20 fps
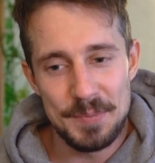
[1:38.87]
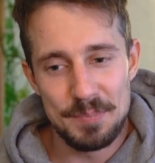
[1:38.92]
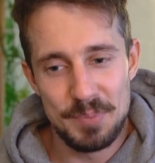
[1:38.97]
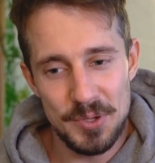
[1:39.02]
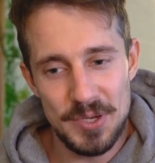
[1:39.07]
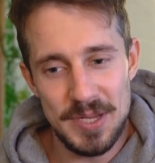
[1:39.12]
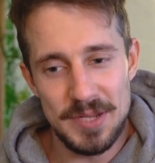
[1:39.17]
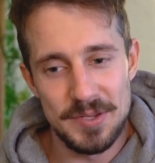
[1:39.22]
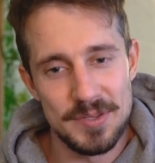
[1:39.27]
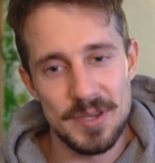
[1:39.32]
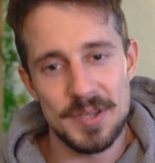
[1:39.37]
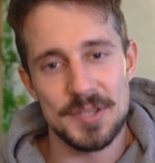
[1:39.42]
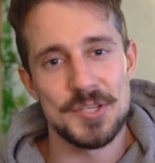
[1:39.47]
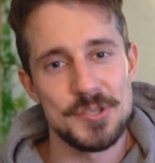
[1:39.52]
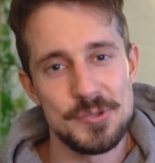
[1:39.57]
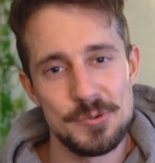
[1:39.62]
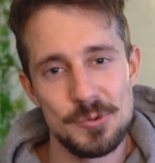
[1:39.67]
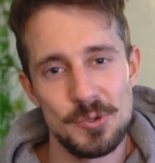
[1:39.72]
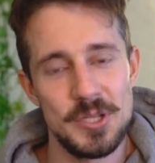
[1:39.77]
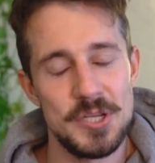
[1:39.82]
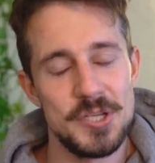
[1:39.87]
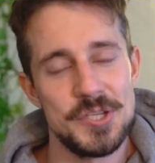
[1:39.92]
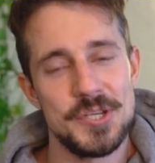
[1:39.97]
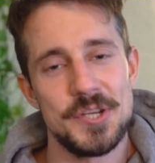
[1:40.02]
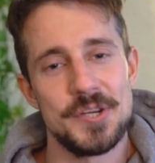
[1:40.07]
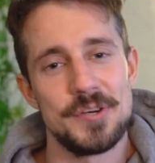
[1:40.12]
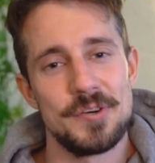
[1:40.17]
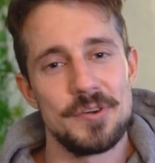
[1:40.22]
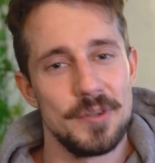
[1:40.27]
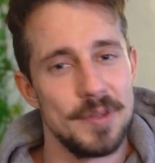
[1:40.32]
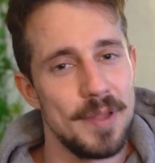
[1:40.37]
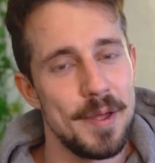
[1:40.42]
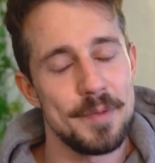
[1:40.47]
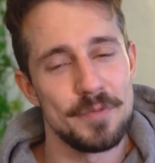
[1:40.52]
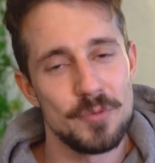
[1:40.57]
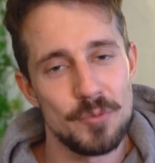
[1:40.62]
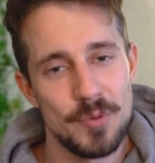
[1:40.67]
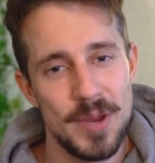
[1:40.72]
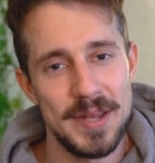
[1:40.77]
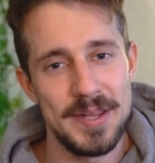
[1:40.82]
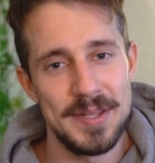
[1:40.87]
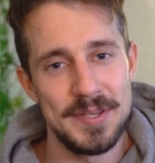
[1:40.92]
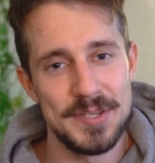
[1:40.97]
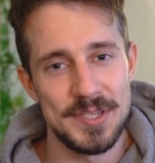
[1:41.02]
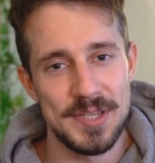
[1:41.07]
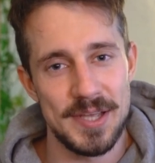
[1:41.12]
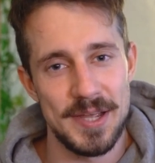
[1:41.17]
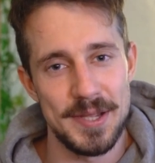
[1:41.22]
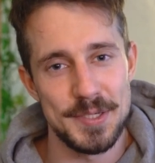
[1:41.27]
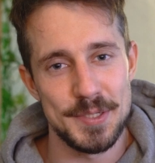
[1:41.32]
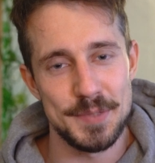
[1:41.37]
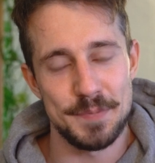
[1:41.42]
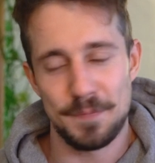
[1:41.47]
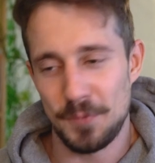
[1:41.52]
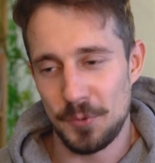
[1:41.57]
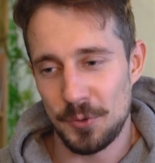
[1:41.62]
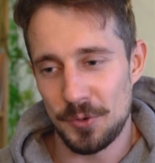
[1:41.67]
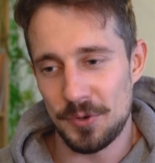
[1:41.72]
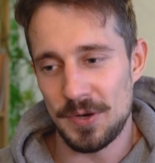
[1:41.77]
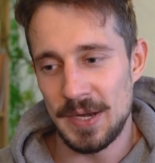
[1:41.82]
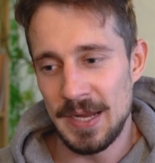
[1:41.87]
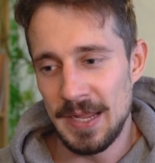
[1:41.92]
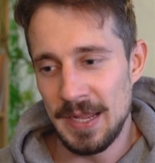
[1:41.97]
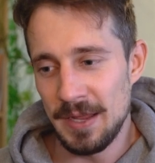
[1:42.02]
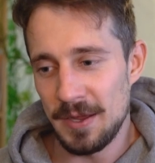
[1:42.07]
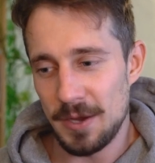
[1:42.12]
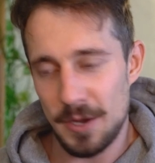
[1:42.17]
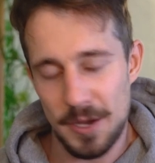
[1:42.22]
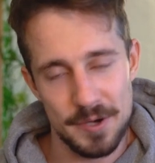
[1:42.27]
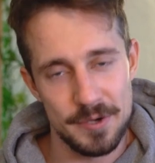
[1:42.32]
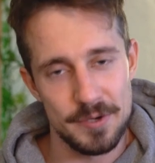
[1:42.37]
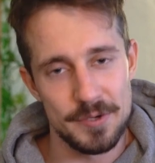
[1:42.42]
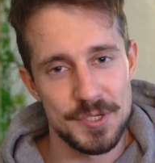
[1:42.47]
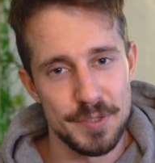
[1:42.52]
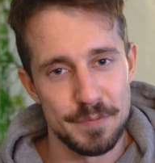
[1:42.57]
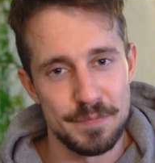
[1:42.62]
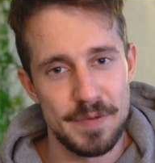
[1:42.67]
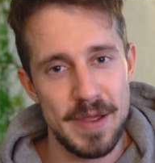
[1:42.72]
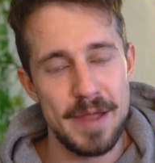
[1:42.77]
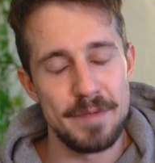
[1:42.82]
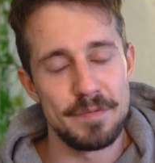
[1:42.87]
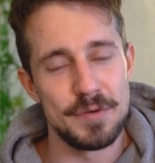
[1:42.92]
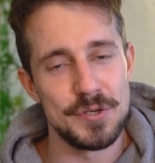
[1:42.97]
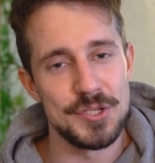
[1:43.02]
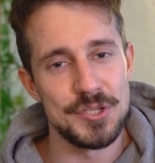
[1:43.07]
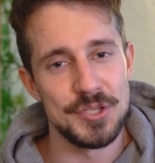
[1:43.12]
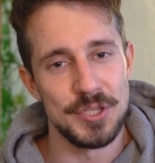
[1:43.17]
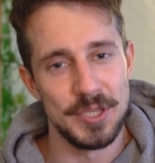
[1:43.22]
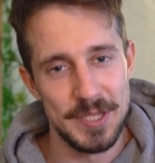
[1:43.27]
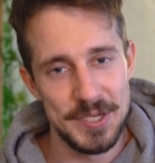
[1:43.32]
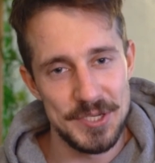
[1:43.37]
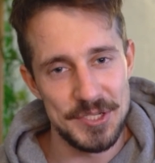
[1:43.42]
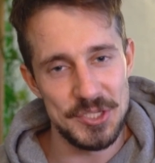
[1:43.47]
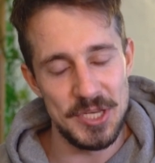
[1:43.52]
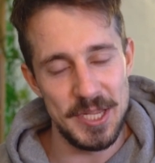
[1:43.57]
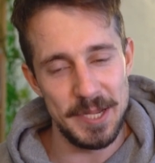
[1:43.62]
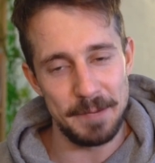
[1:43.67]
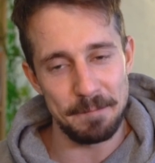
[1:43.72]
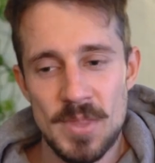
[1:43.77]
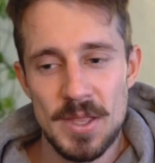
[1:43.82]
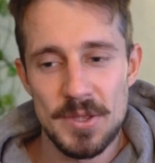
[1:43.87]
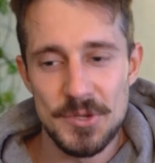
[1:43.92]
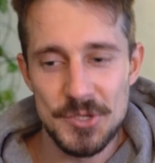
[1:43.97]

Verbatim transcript: But he does truly share a lot of great insights for other survivors listening.